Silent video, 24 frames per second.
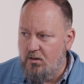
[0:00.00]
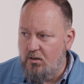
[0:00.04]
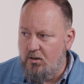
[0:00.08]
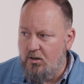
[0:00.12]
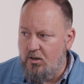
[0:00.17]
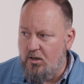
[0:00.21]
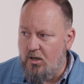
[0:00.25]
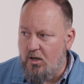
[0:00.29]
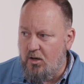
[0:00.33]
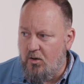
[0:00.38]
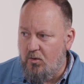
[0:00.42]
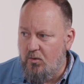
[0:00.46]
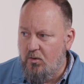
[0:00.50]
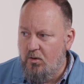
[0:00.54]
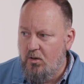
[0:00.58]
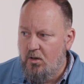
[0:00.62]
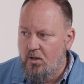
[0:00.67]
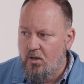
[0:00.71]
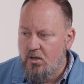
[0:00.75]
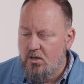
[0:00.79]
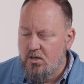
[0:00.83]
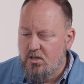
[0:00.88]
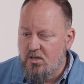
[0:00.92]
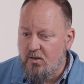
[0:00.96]

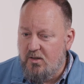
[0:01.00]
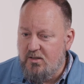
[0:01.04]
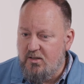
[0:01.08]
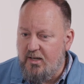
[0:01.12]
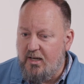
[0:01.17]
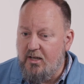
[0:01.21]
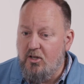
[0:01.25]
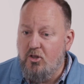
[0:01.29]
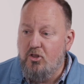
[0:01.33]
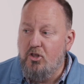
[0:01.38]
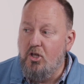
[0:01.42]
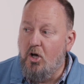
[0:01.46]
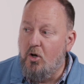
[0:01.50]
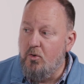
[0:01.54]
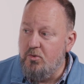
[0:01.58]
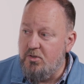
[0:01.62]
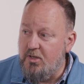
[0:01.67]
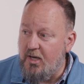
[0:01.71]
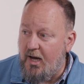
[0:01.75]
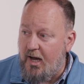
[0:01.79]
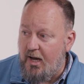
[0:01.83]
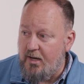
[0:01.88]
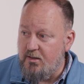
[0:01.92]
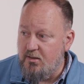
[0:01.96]
Yep. So it's like
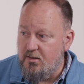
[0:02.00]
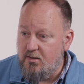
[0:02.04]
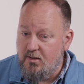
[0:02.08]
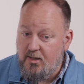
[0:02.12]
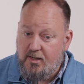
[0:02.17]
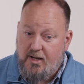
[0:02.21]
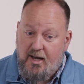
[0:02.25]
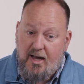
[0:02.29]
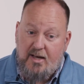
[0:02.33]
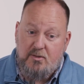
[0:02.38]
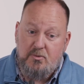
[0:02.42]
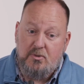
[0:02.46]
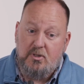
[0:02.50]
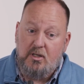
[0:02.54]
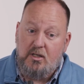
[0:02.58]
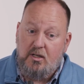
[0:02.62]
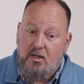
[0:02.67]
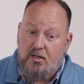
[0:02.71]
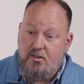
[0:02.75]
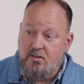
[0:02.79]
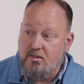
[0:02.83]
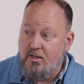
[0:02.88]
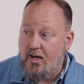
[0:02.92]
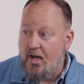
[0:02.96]
those guys, the guys with the
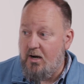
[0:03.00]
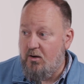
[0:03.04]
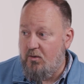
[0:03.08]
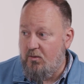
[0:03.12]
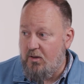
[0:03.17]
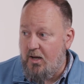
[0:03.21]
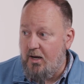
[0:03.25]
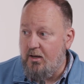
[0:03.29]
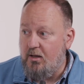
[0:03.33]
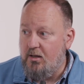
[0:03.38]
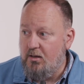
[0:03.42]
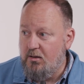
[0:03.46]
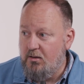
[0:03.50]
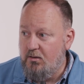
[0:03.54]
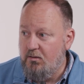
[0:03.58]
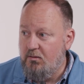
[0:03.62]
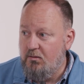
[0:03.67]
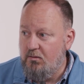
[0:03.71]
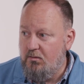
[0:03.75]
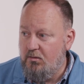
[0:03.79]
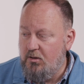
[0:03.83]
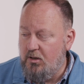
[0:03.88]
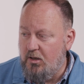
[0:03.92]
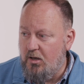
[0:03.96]
guns that I don't like,
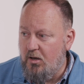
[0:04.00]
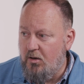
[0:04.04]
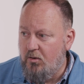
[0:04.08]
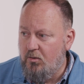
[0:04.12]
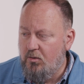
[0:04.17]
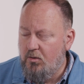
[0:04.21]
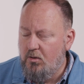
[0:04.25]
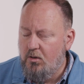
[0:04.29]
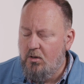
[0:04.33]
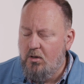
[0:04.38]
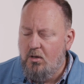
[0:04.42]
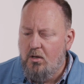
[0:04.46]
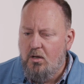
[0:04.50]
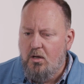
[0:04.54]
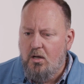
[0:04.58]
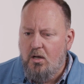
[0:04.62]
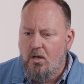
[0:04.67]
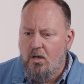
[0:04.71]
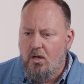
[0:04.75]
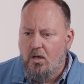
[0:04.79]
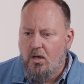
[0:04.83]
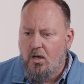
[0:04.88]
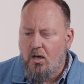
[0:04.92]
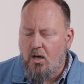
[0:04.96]
Yeah.
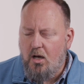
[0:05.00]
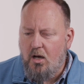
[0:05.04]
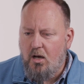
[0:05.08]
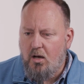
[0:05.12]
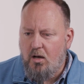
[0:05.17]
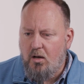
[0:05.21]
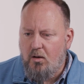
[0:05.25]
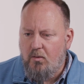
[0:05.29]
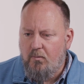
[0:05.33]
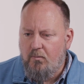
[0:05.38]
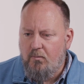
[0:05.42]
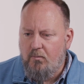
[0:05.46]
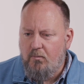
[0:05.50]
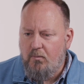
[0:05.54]
I